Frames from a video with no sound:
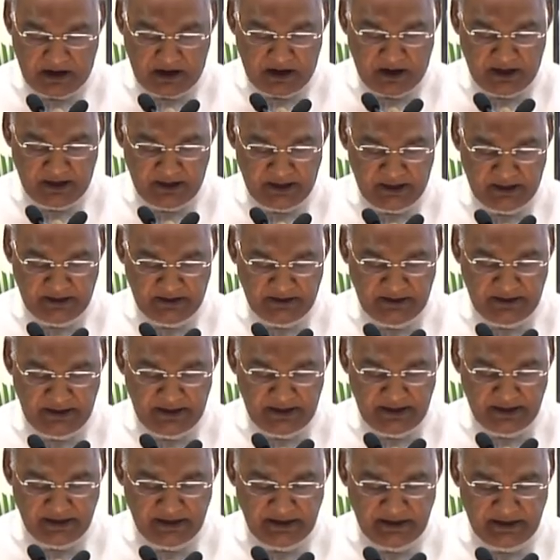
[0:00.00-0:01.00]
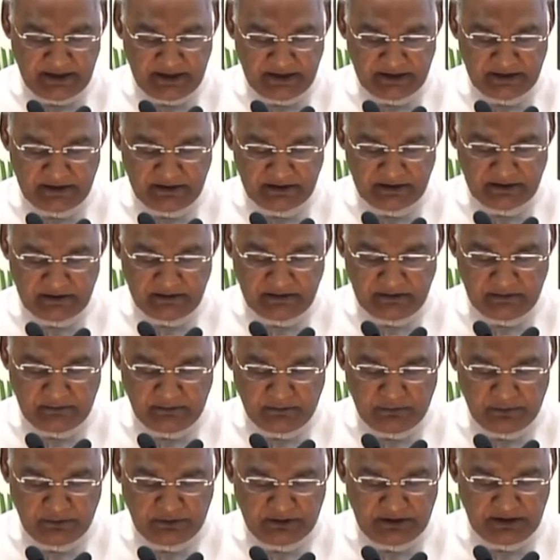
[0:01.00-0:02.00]
on an integrated
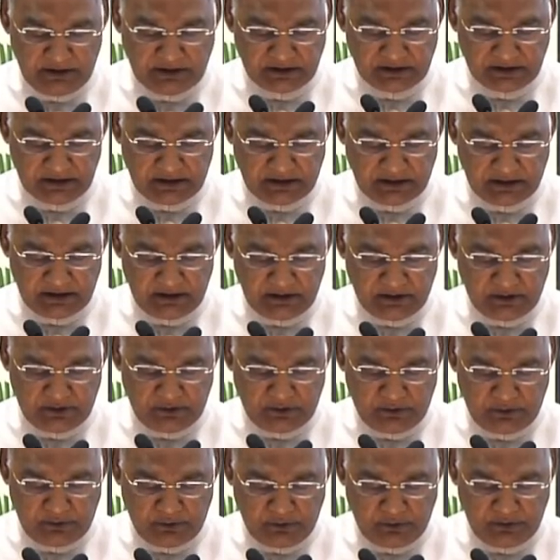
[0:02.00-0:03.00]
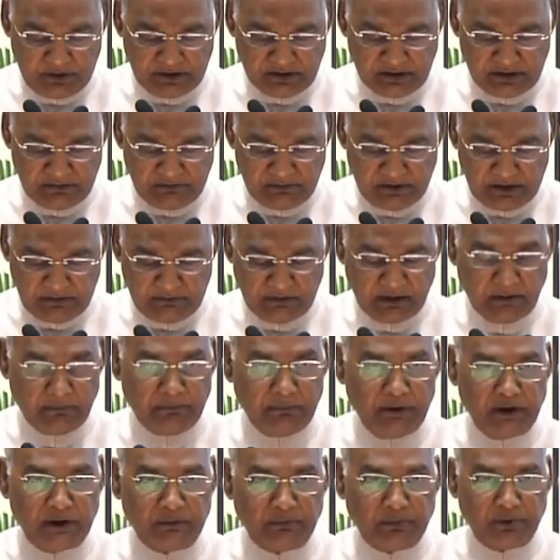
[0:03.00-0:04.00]
Buddhist circuit tourism
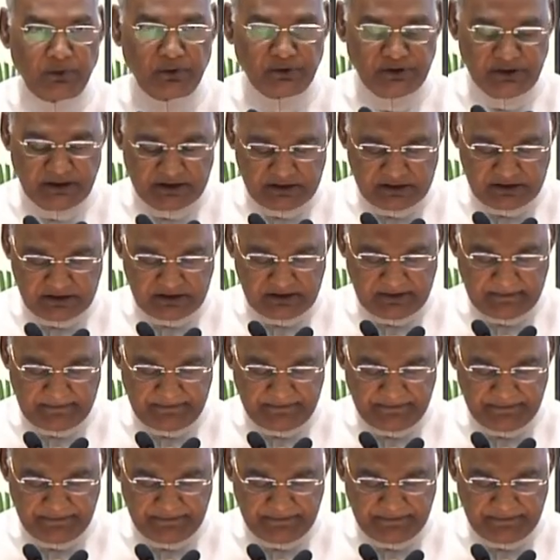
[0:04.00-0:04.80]
development project.